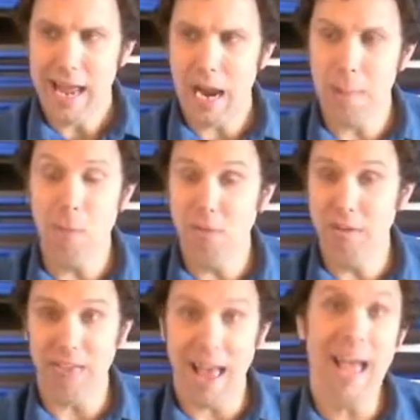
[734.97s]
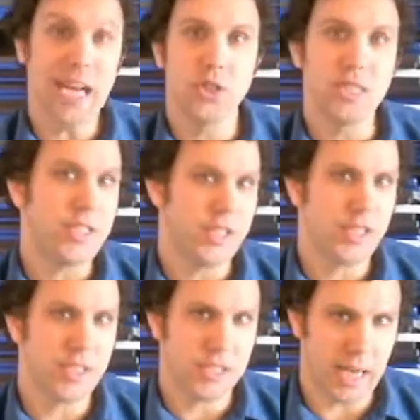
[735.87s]
And the movie's actually
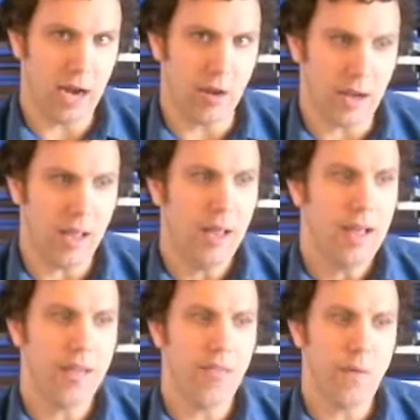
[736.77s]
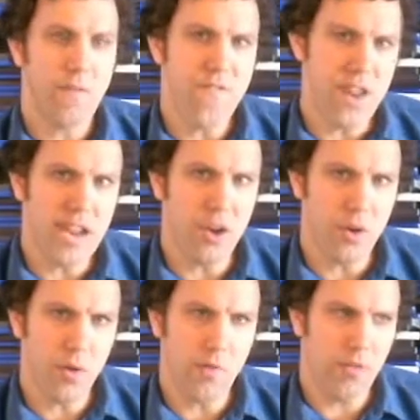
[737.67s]
scary because you
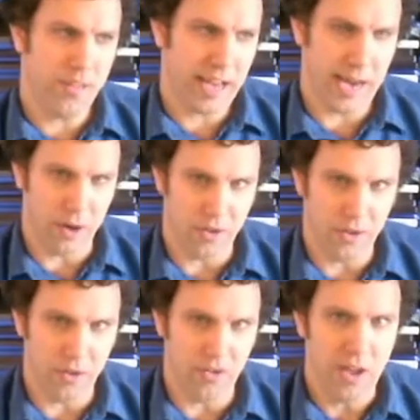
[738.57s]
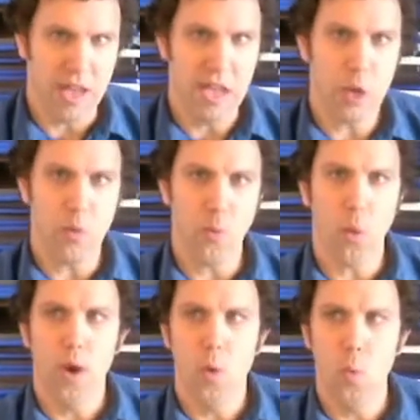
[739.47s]
feel for the characters. You
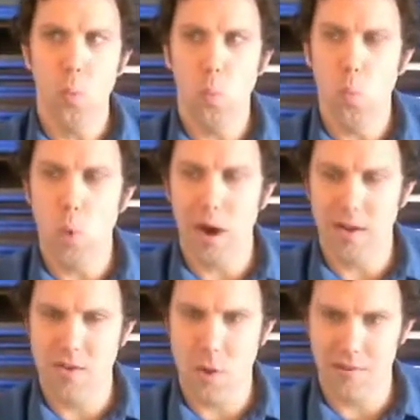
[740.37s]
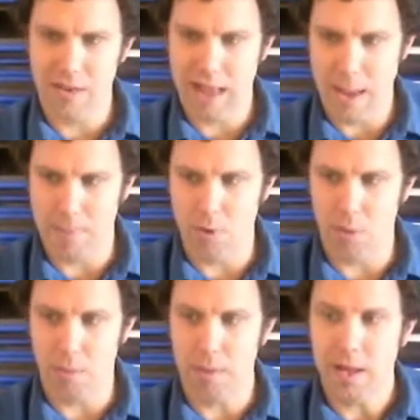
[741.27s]
want to know what's going to happen to
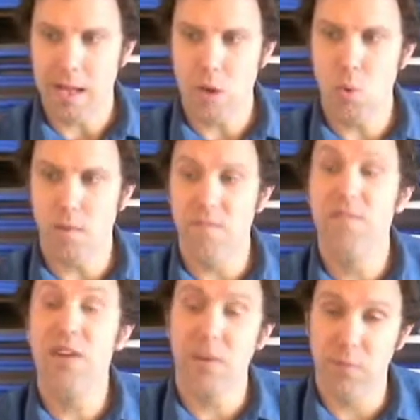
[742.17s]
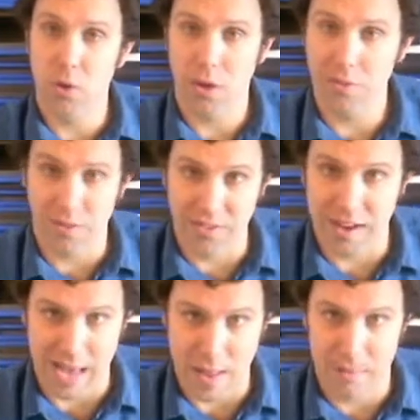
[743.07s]
them. You are fearful of what's going
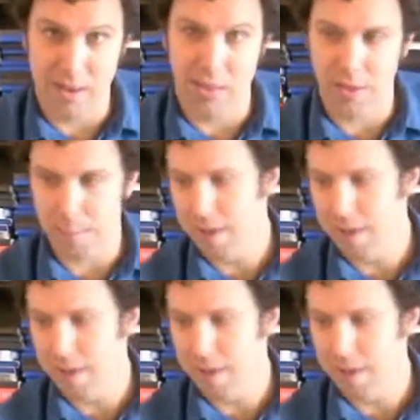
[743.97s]
to happen to them.